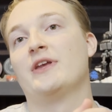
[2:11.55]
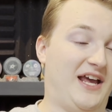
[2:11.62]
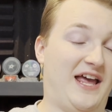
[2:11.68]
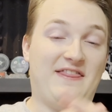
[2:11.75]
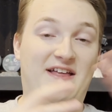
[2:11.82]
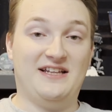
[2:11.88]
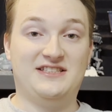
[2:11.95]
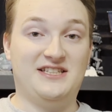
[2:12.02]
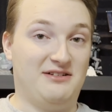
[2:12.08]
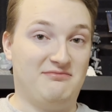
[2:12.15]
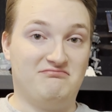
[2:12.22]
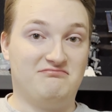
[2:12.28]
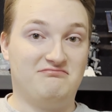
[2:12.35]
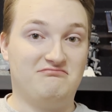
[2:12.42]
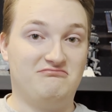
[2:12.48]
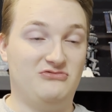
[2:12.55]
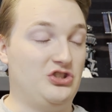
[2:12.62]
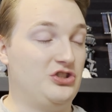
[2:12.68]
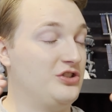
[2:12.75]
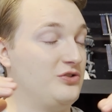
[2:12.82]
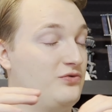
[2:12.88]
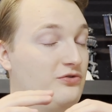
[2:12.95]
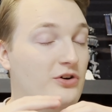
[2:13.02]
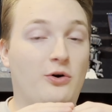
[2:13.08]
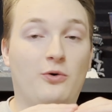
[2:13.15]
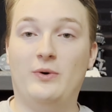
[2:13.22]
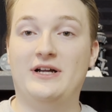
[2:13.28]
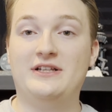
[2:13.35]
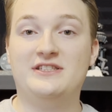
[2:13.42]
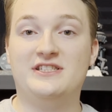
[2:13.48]
And that's it. You just vote
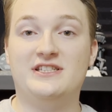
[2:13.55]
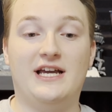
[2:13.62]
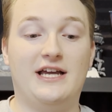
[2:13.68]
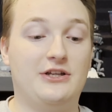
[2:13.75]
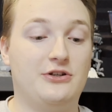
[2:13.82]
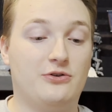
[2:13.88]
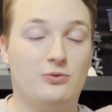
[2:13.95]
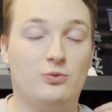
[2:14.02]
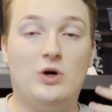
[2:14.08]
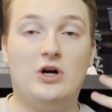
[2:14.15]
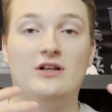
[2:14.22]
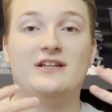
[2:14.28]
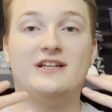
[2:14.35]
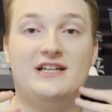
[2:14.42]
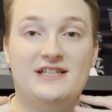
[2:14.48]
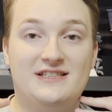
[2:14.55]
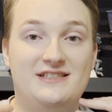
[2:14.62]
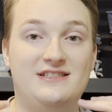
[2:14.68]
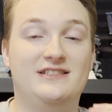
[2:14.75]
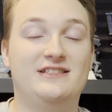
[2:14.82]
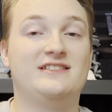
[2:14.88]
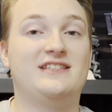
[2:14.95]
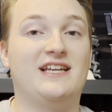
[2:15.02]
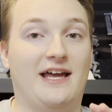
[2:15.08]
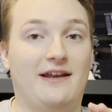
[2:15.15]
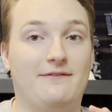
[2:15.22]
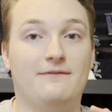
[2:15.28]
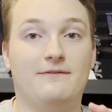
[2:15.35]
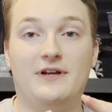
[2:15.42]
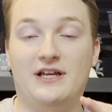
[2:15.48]
once and your wallet is set
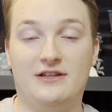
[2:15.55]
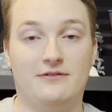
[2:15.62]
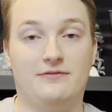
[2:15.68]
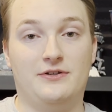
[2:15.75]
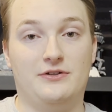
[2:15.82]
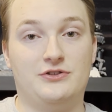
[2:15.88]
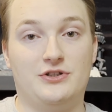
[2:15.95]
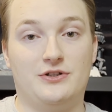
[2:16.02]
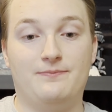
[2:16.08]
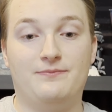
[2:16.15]
in the future.